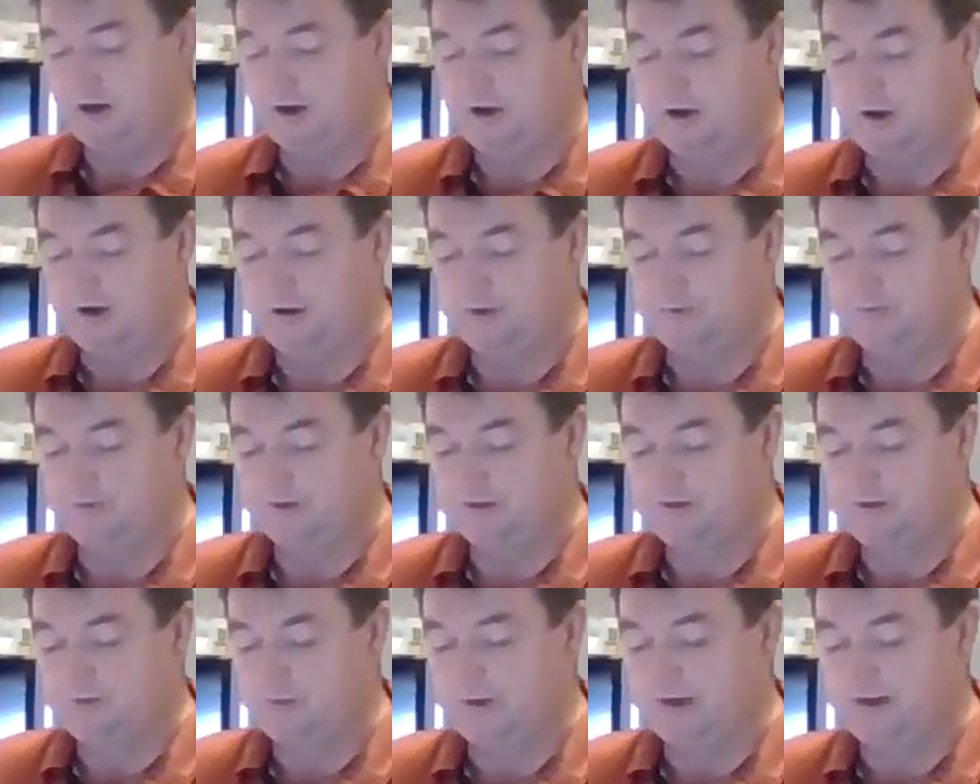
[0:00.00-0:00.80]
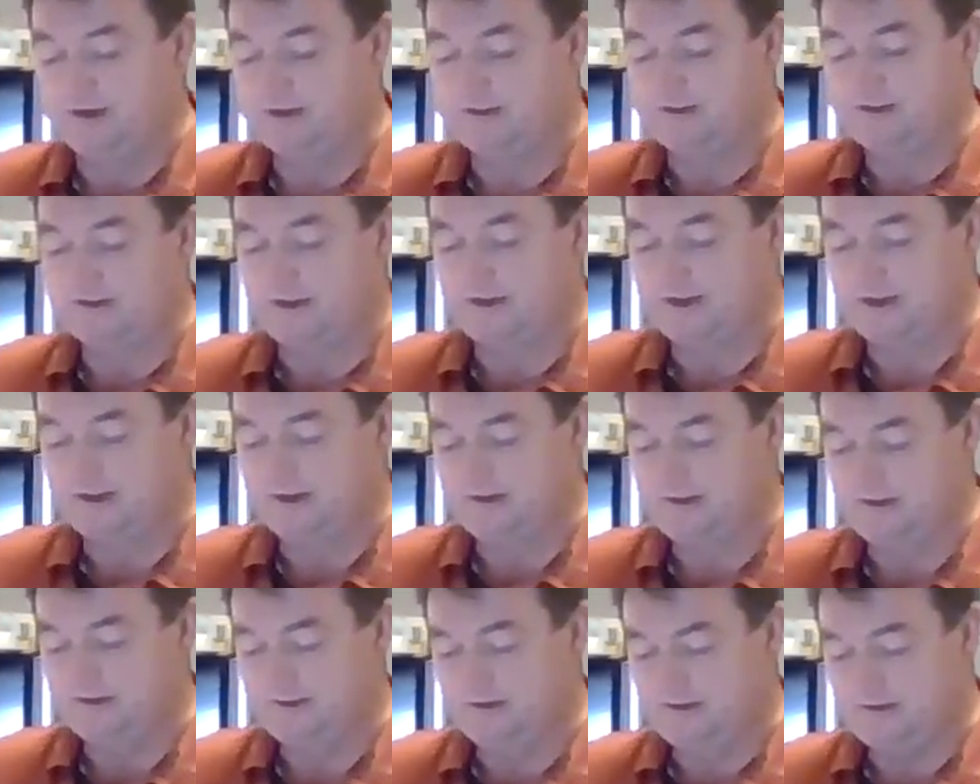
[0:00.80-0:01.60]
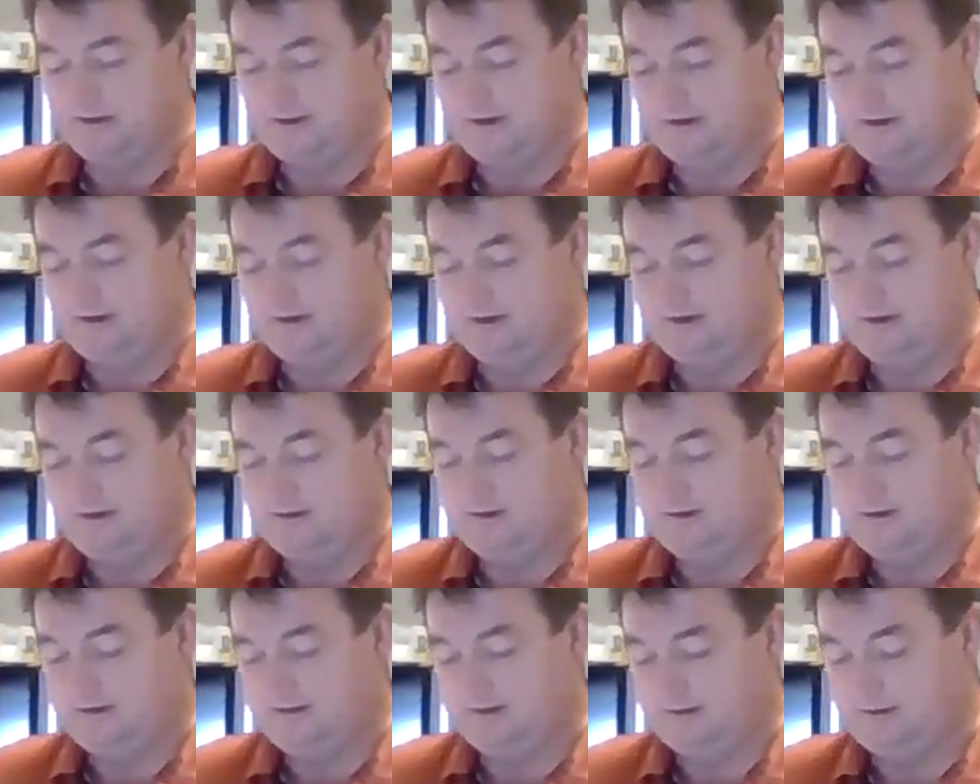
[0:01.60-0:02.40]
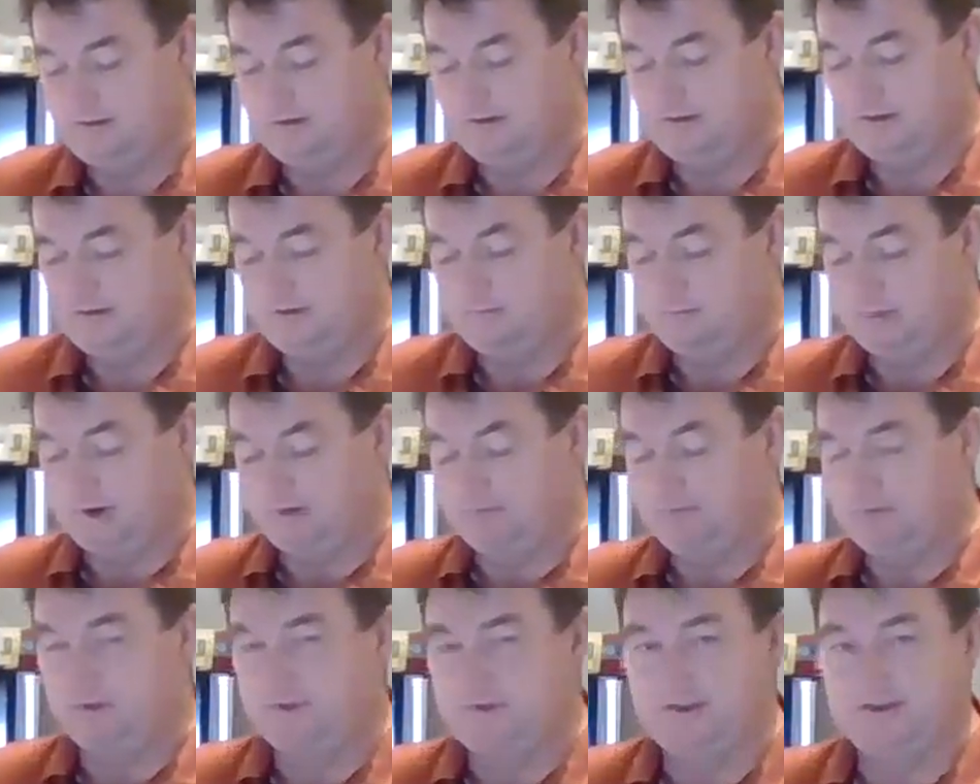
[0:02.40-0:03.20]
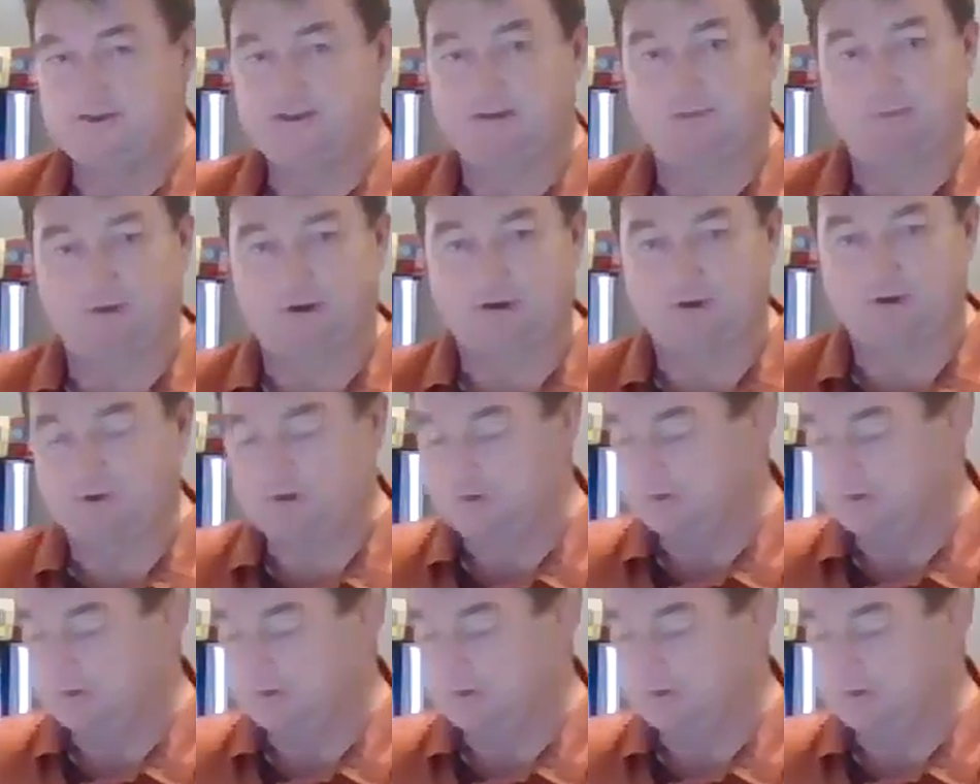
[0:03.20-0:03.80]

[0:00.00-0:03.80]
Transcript: bit on the sweeter side, but for this, I'm going to go